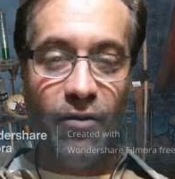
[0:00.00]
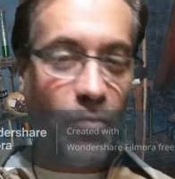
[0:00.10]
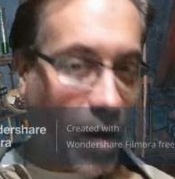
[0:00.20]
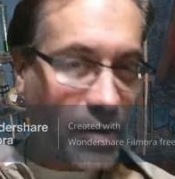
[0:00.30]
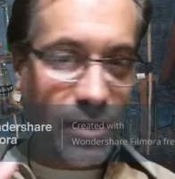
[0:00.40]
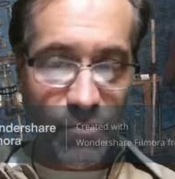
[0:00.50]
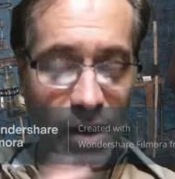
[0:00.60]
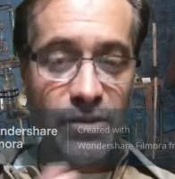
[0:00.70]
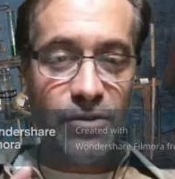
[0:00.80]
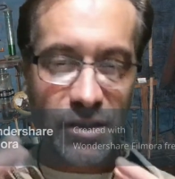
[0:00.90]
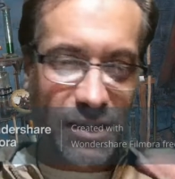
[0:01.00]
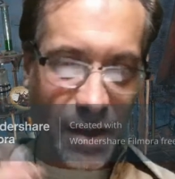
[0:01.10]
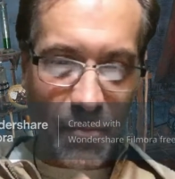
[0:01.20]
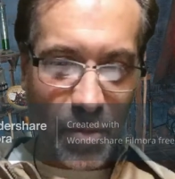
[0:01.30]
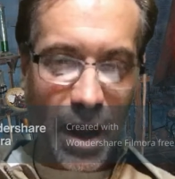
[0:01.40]
Wandering monsters could
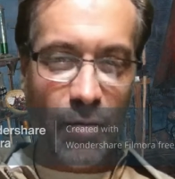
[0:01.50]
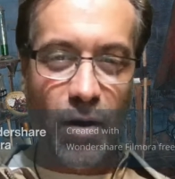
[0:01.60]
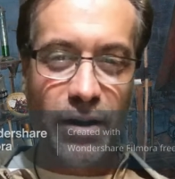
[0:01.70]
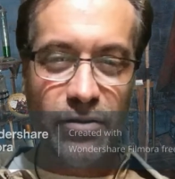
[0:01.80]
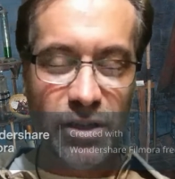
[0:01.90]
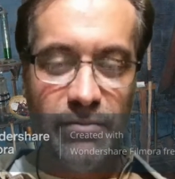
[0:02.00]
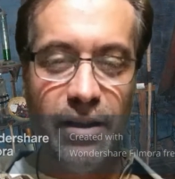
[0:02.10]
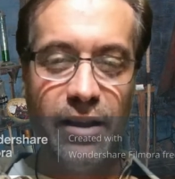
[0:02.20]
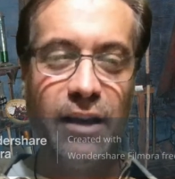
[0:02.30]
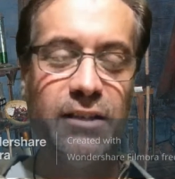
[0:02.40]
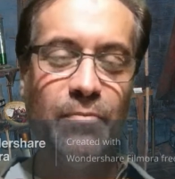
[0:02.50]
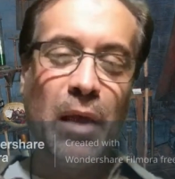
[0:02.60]
come by while you're doing this.